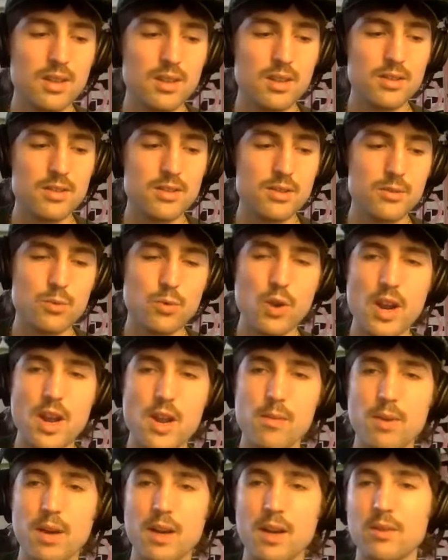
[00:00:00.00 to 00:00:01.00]
this is
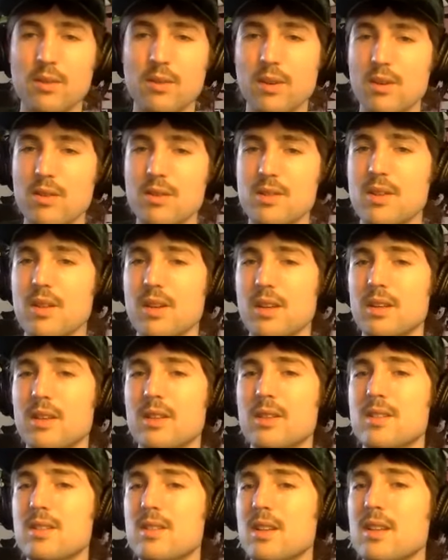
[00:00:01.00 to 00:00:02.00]
way back when I was like
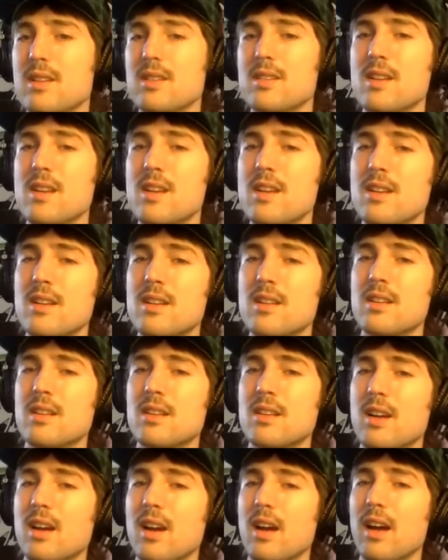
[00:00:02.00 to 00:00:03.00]
16,
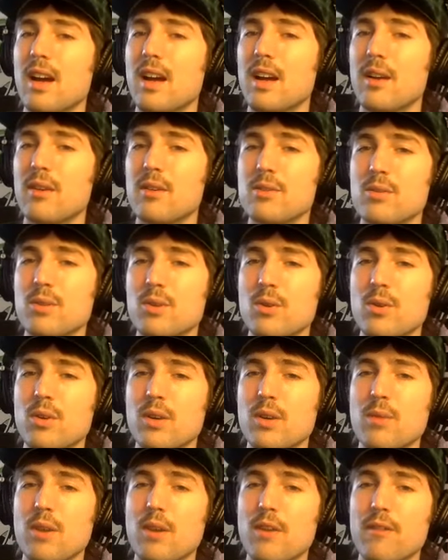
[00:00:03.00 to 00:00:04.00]
and I was
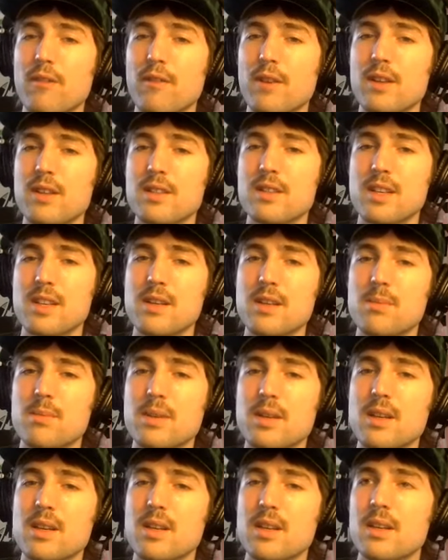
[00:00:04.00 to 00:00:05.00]
recording my first
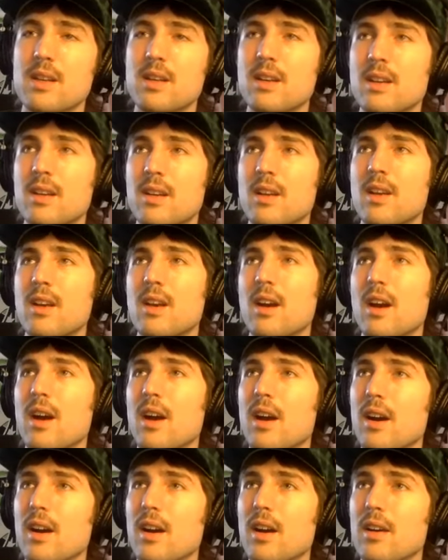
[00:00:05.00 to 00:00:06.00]
EP
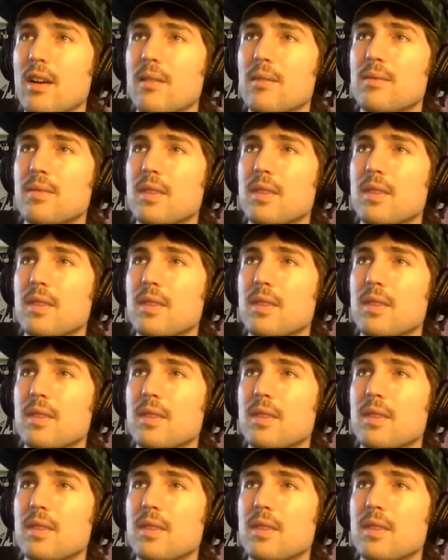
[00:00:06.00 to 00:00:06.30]
uh,